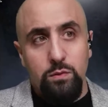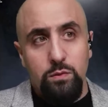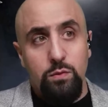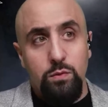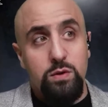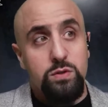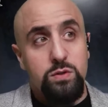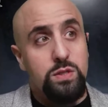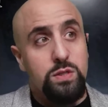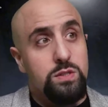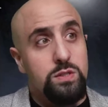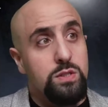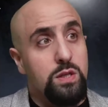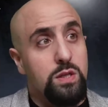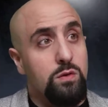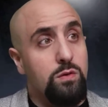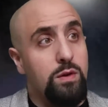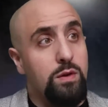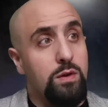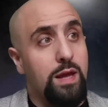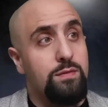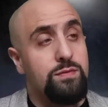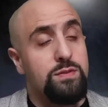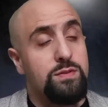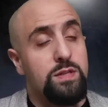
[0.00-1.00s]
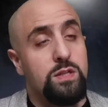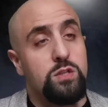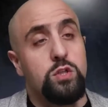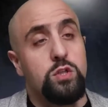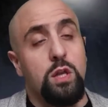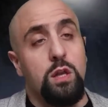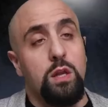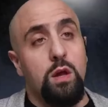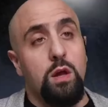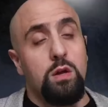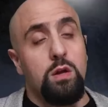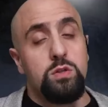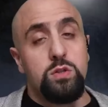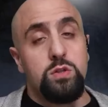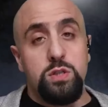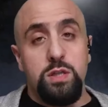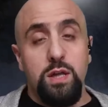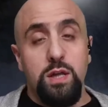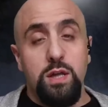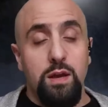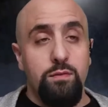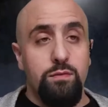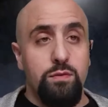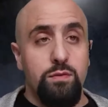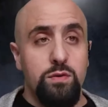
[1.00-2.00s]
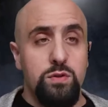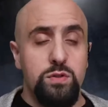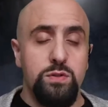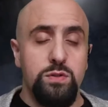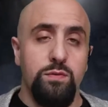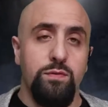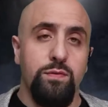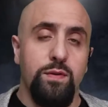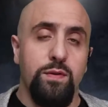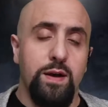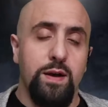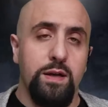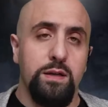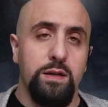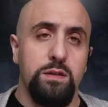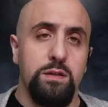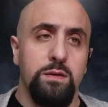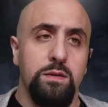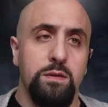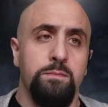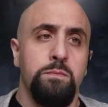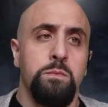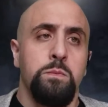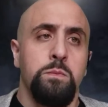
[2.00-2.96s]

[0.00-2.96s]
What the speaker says: whereas Ansarullah have such a large, diversified